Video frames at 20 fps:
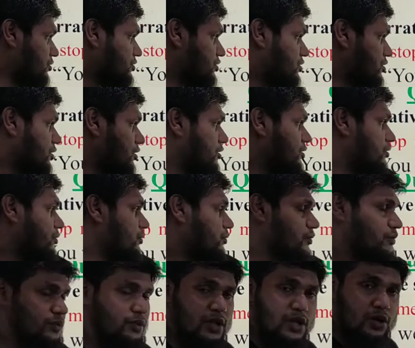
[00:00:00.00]
So
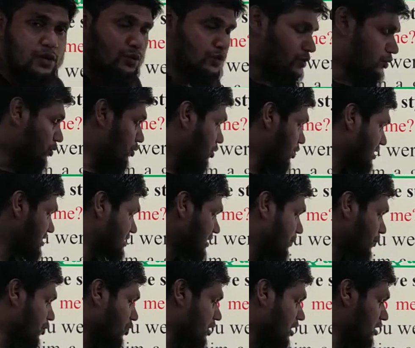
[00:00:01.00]
what's the
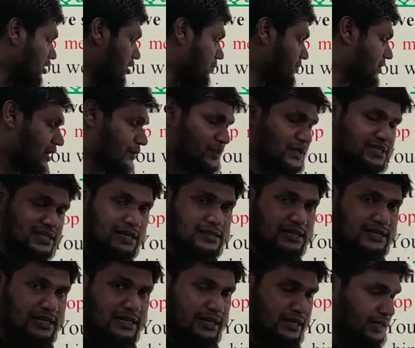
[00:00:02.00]
pronoun of traffic
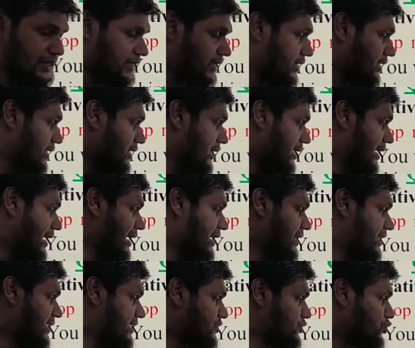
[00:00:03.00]
sergeant? He,
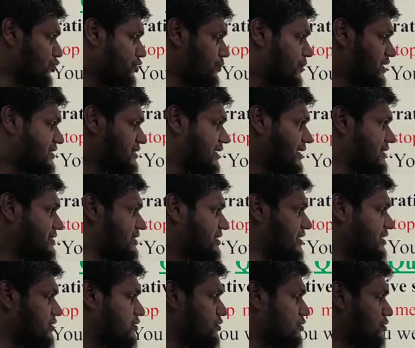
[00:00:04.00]
and he should be changed
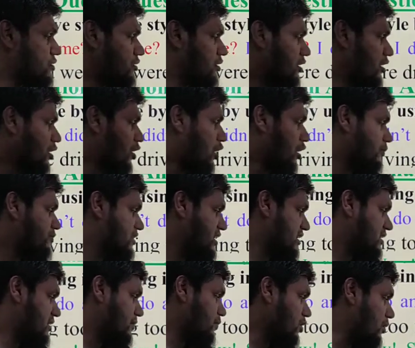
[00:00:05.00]
into
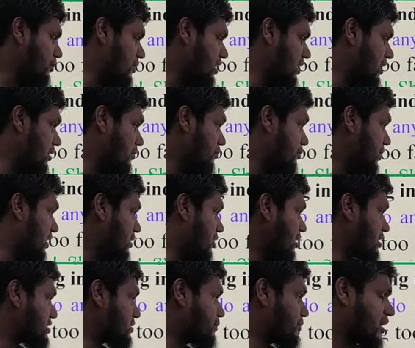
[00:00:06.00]
objective form him,
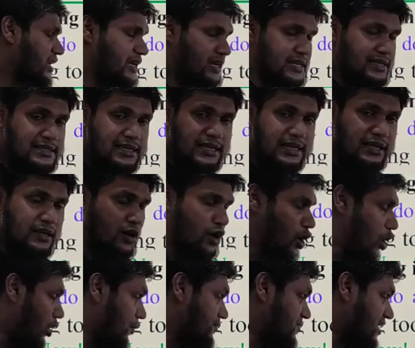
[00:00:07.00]
because me is in
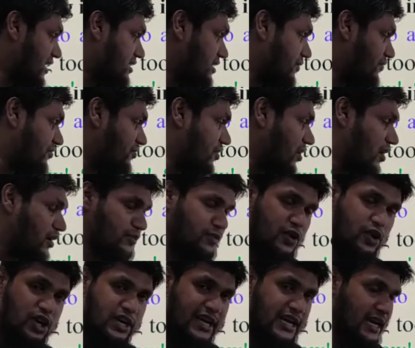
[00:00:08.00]
objective form.
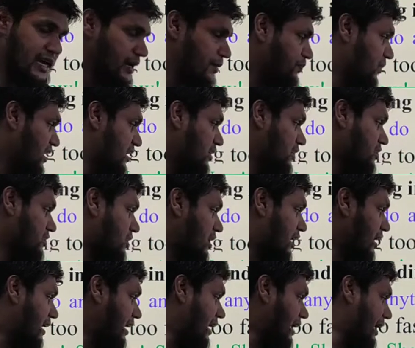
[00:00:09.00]
Okay,
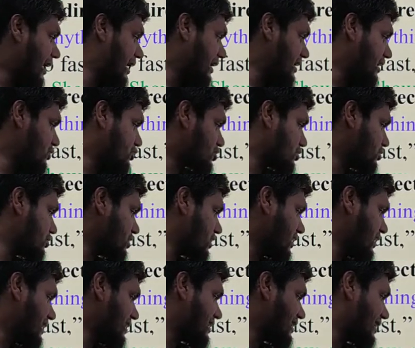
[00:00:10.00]
and you should
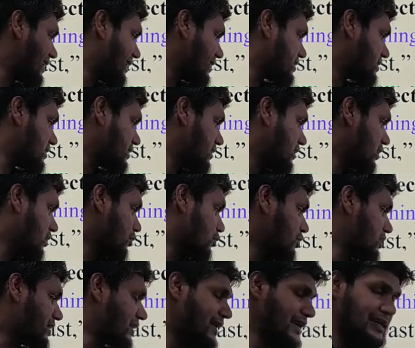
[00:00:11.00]
indicate
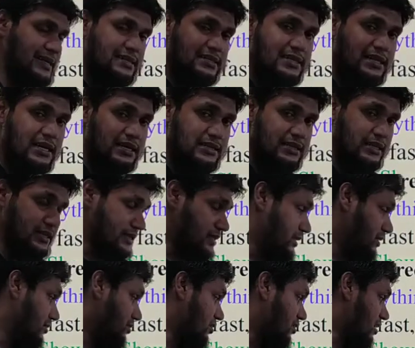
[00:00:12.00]
with a sergeant.
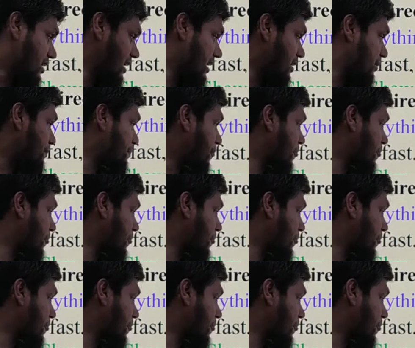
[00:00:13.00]
Okay.